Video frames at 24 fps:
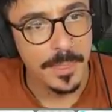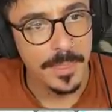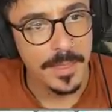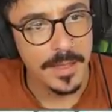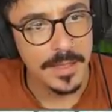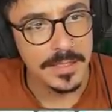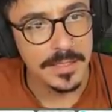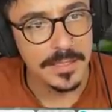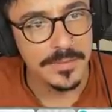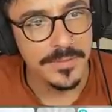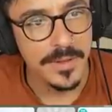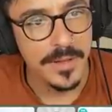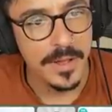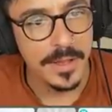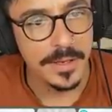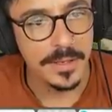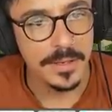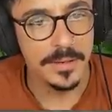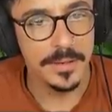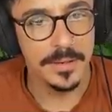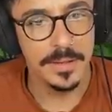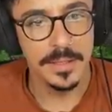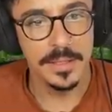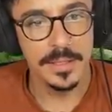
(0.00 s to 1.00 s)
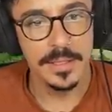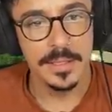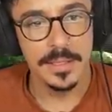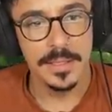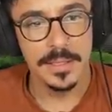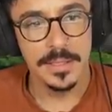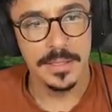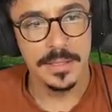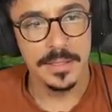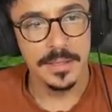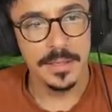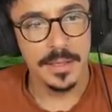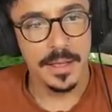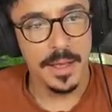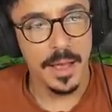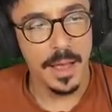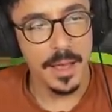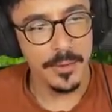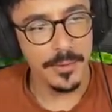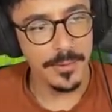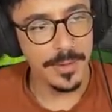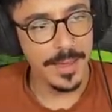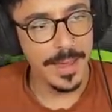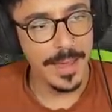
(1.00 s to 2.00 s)
That's fine.
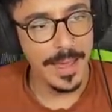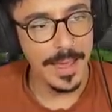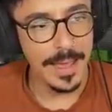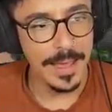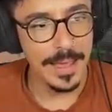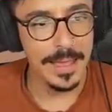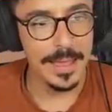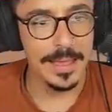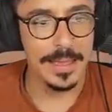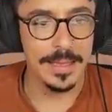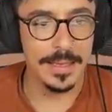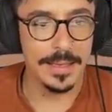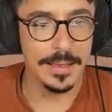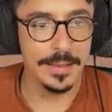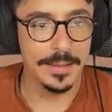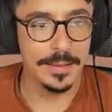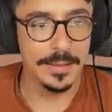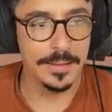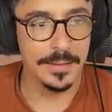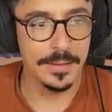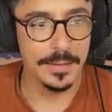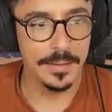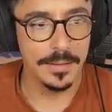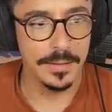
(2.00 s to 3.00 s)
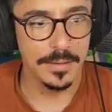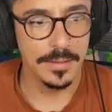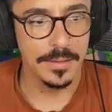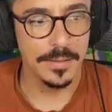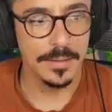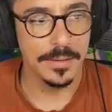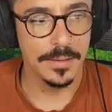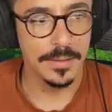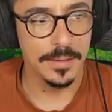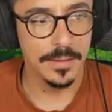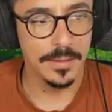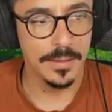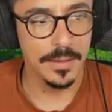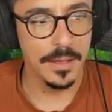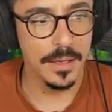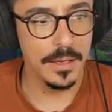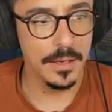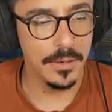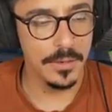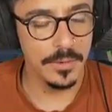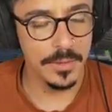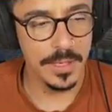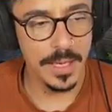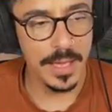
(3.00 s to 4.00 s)
Okay.
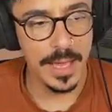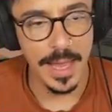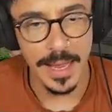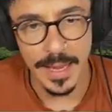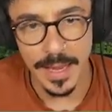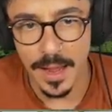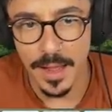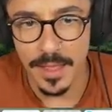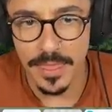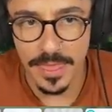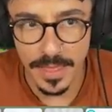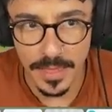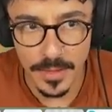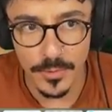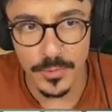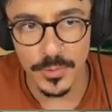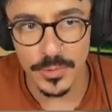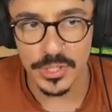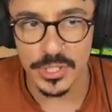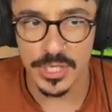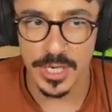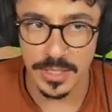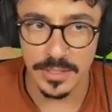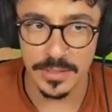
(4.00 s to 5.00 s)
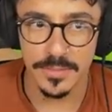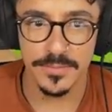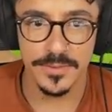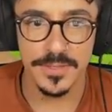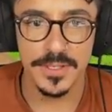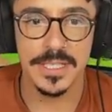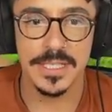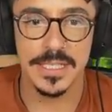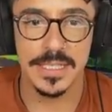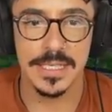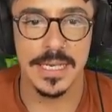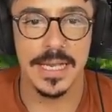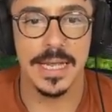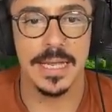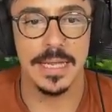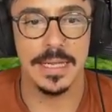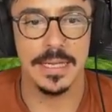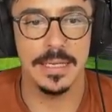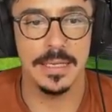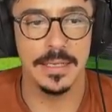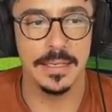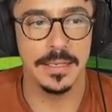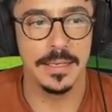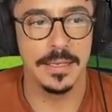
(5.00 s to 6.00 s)
Okay, I think we're done for
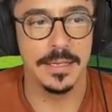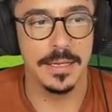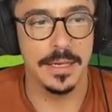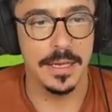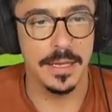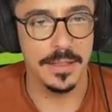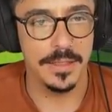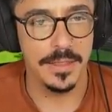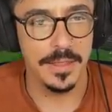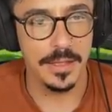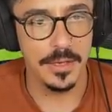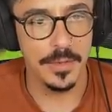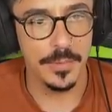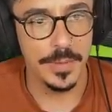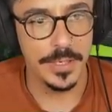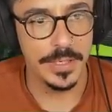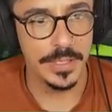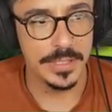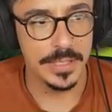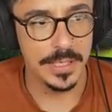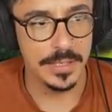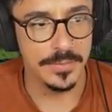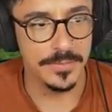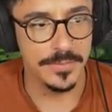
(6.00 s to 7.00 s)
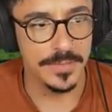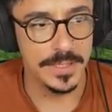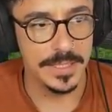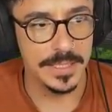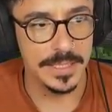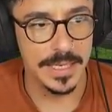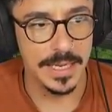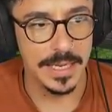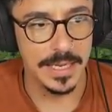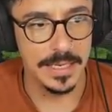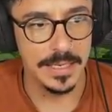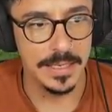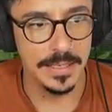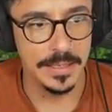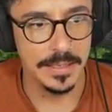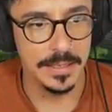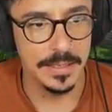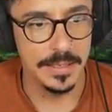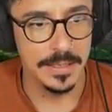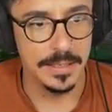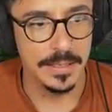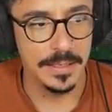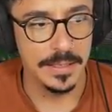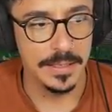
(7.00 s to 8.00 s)
today. I think we are done for today.
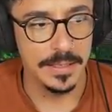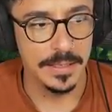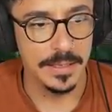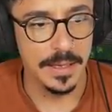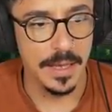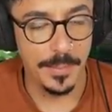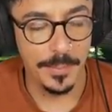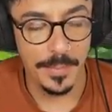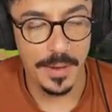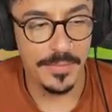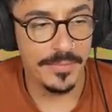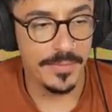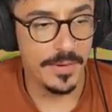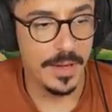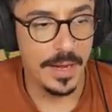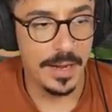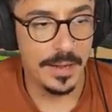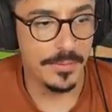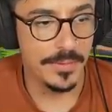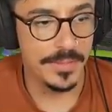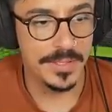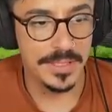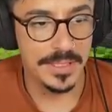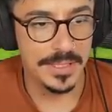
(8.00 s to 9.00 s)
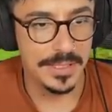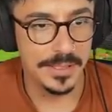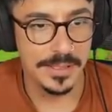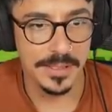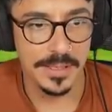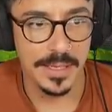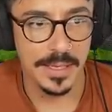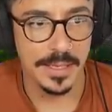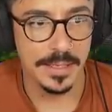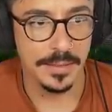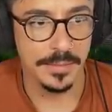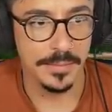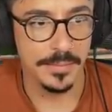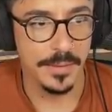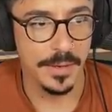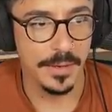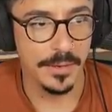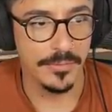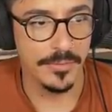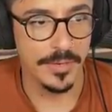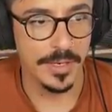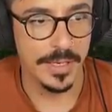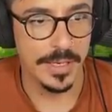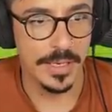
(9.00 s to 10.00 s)
I'm loving how this is looking. I
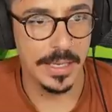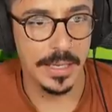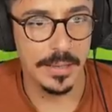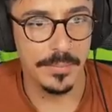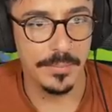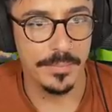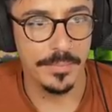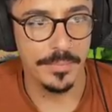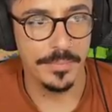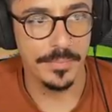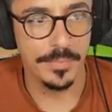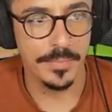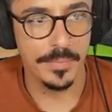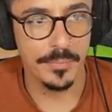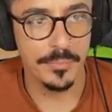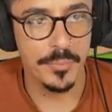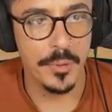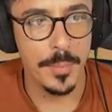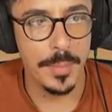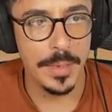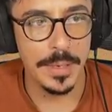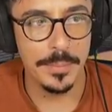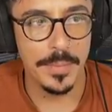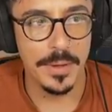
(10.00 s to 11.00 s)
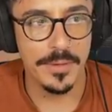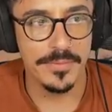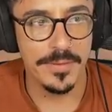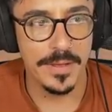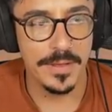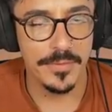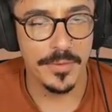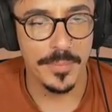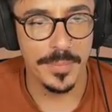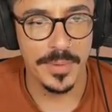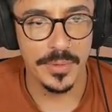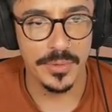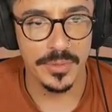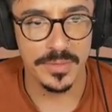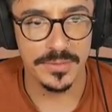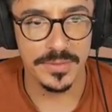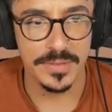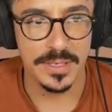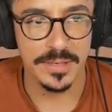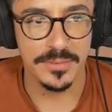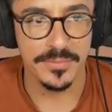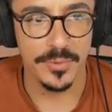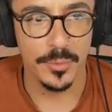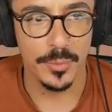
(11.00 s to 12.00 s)
really am. Probably my favourite build I've
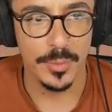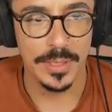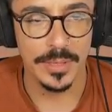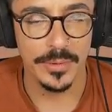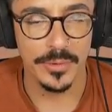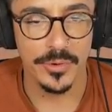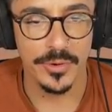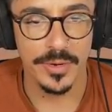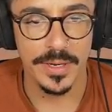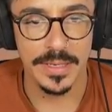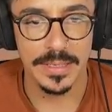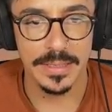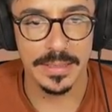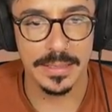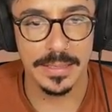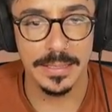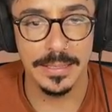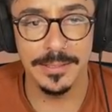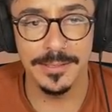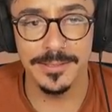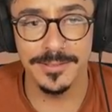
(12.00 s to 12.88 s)
done for Willow Creek.